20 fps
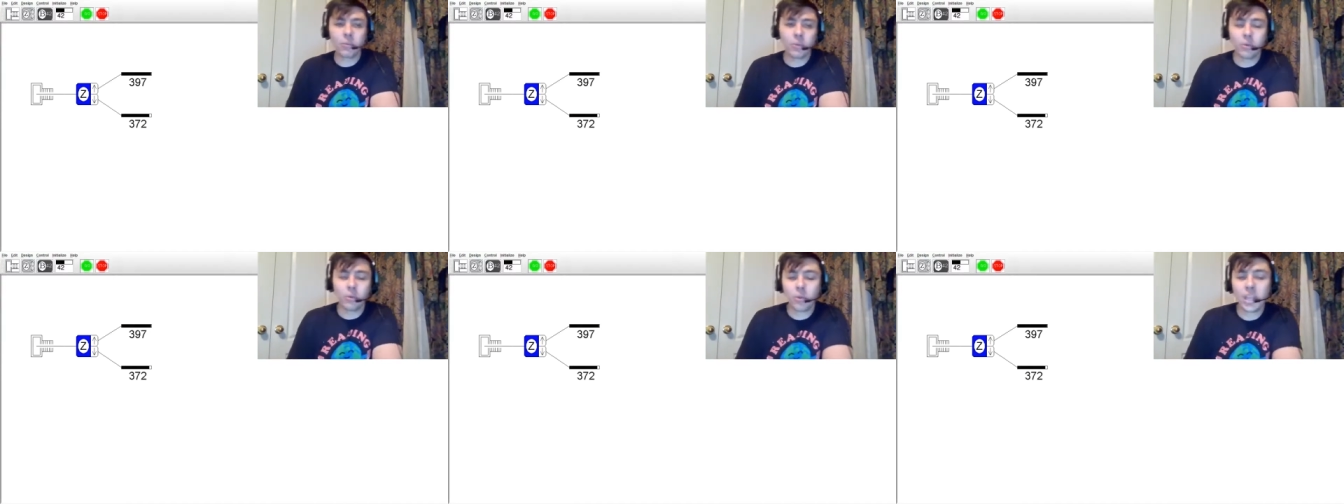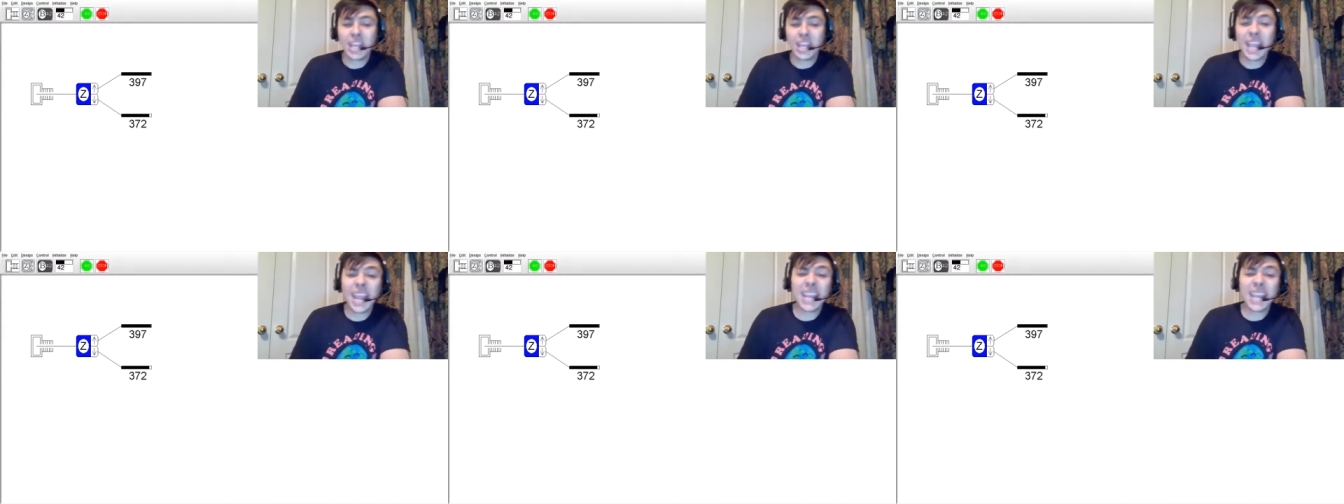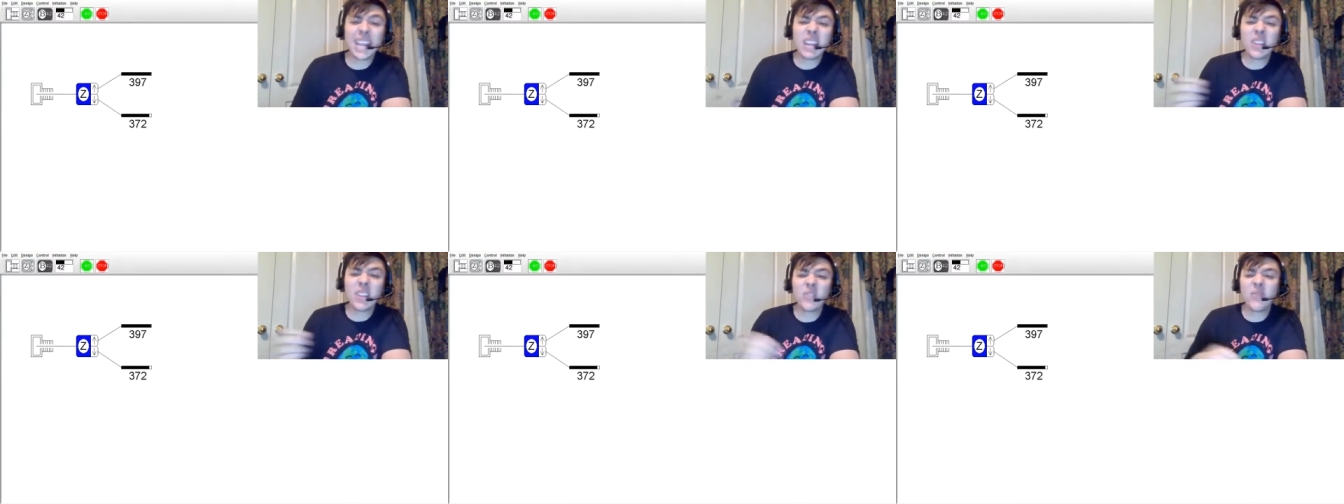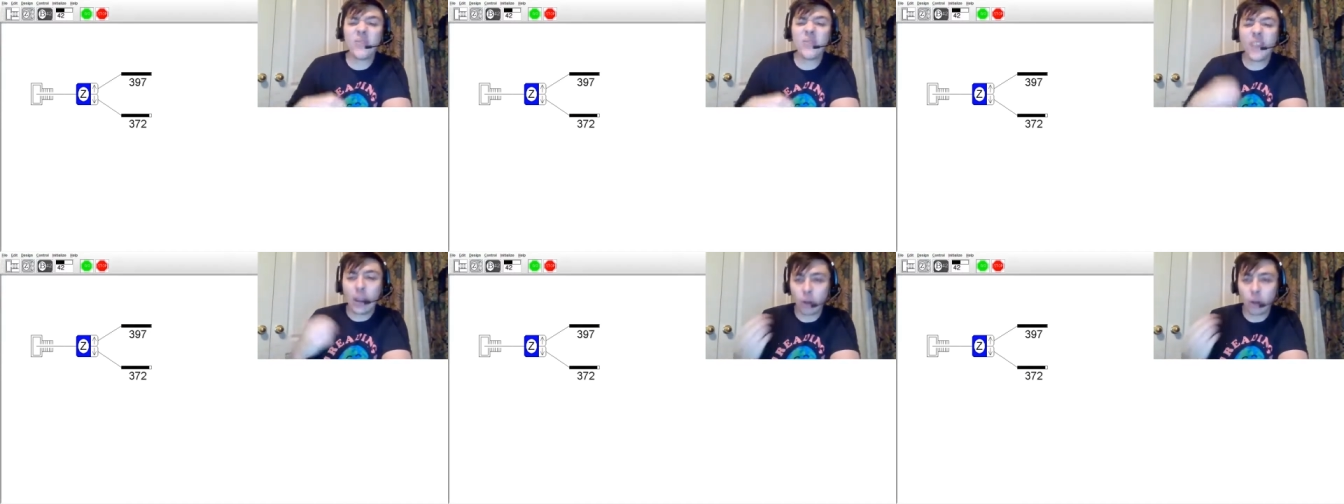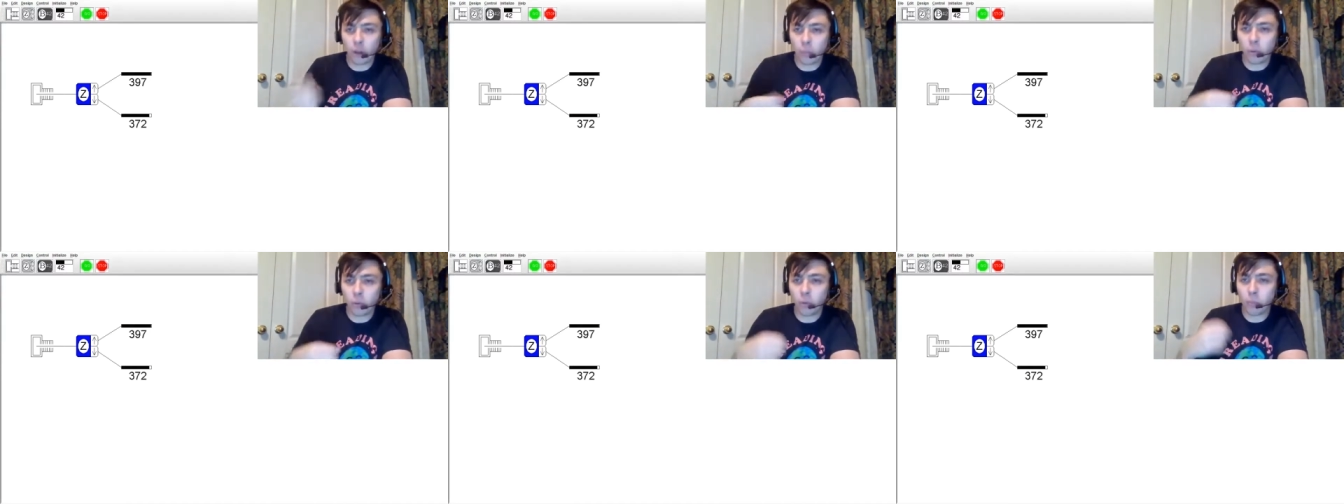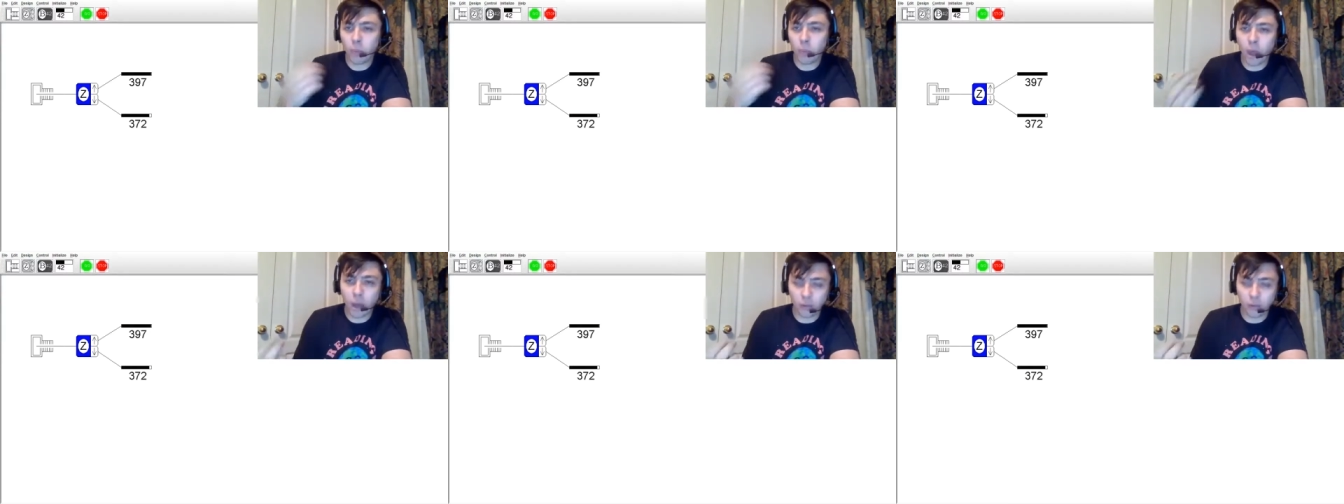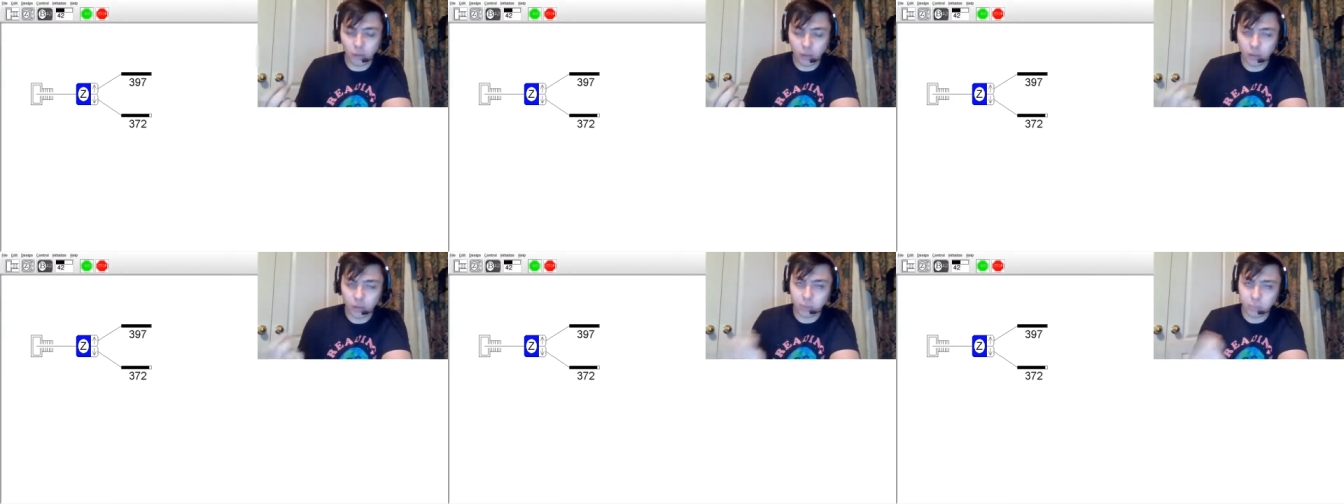hidden variable
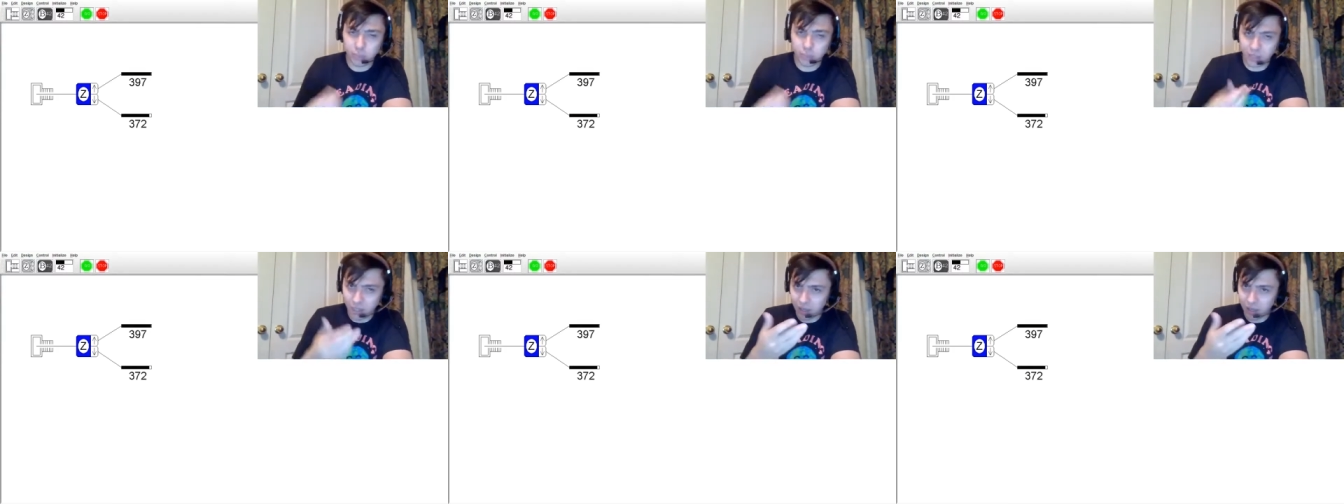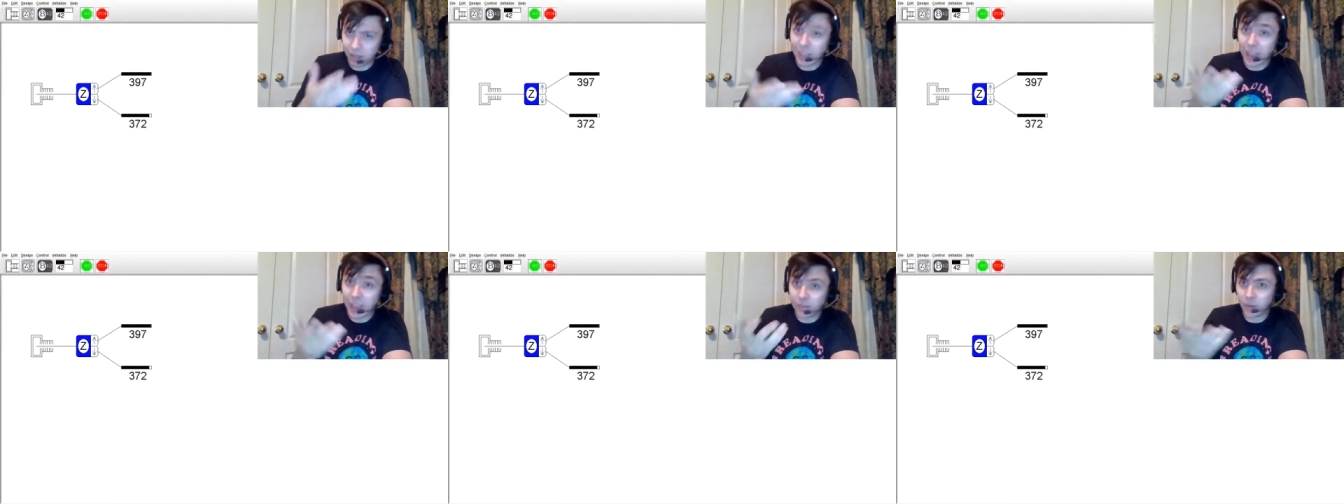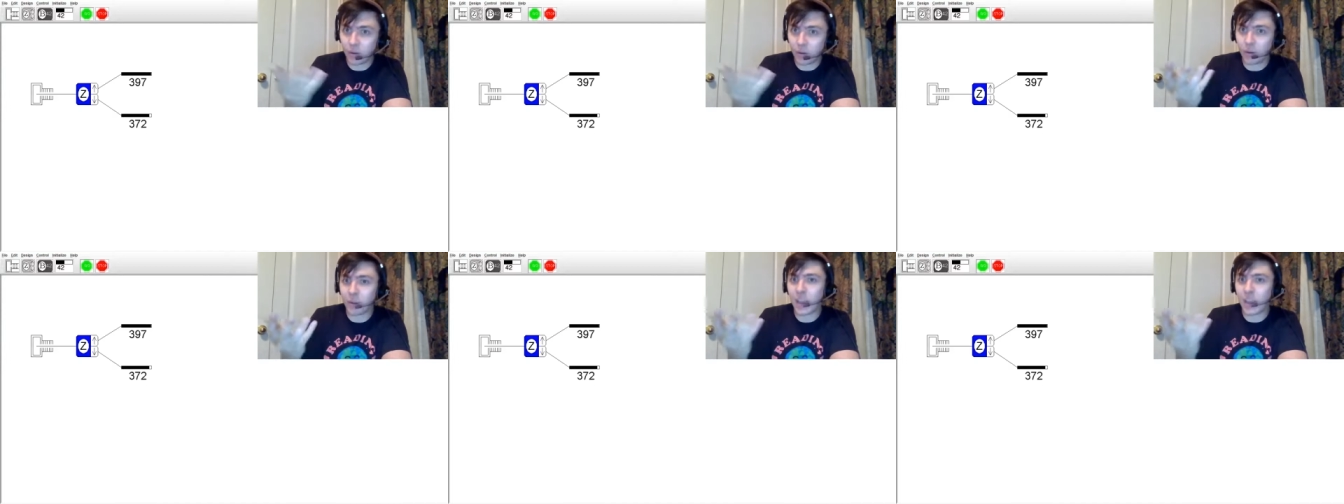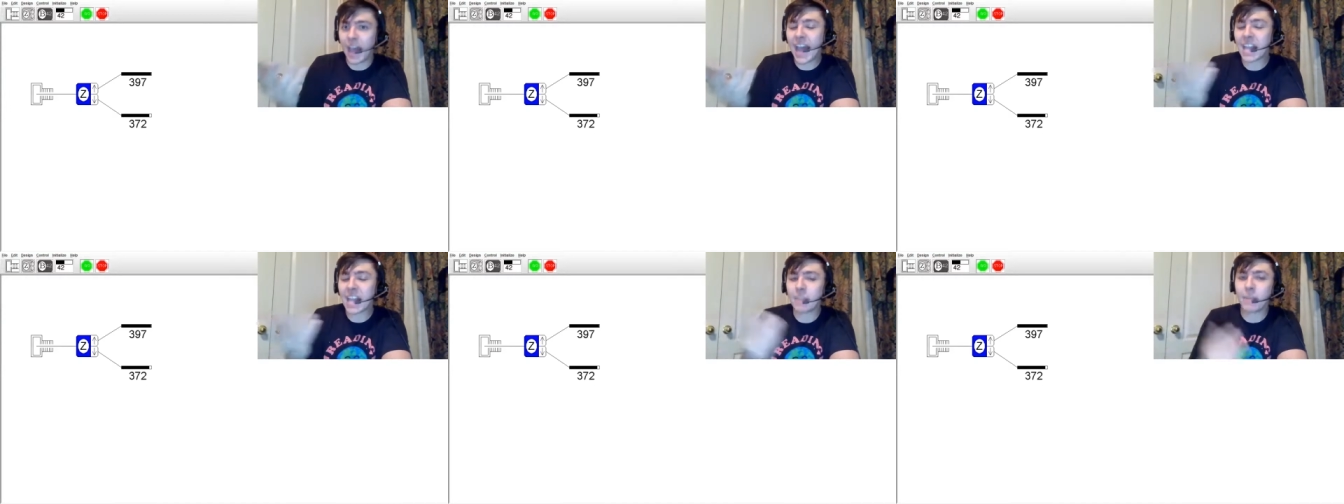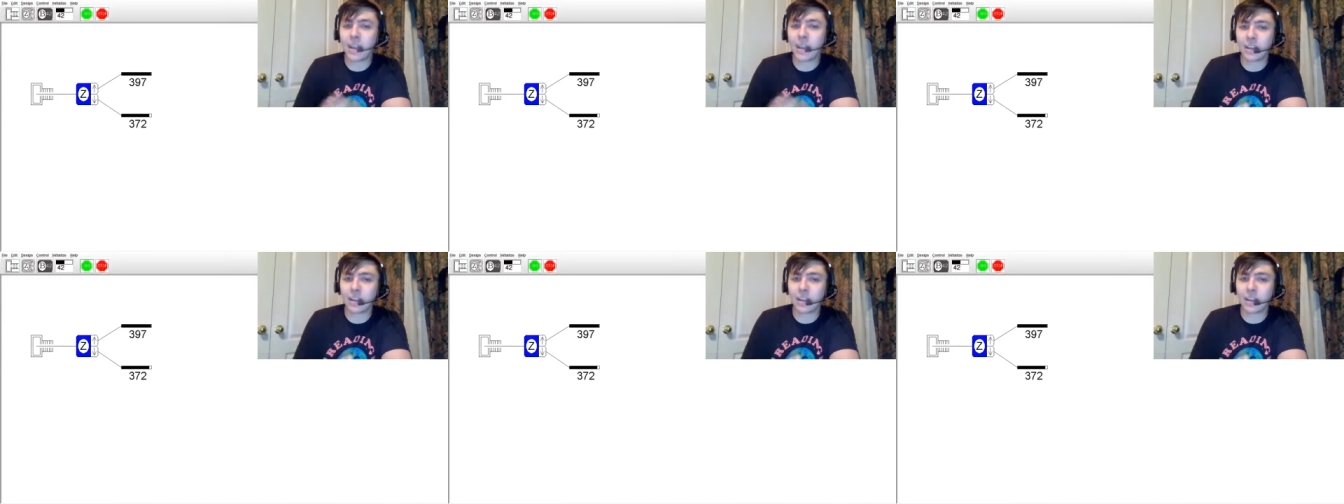models because of that very aspect.